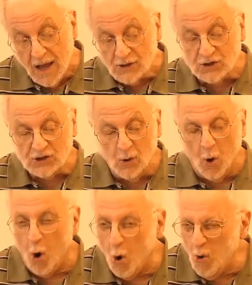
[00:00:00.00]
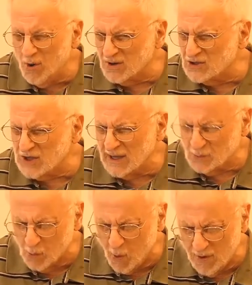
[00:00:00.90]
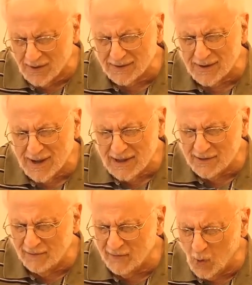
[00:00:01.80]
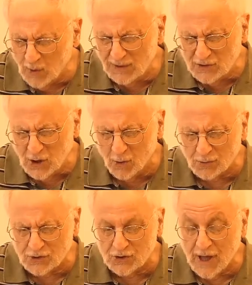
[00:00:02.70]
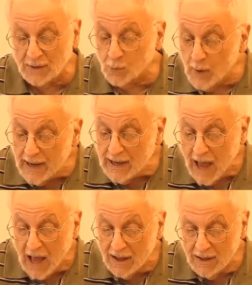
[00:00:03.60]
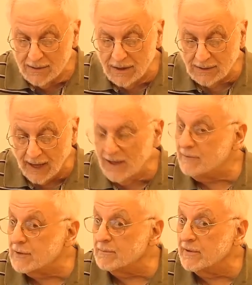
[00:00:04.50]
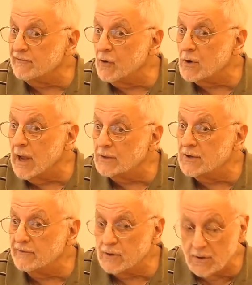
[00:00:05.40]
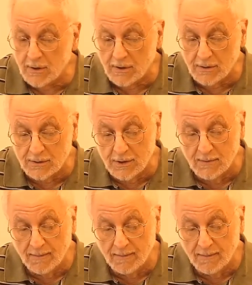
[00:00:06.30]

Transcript: So hoarse and worn the vocal tones that we, the like of them before, had never heard.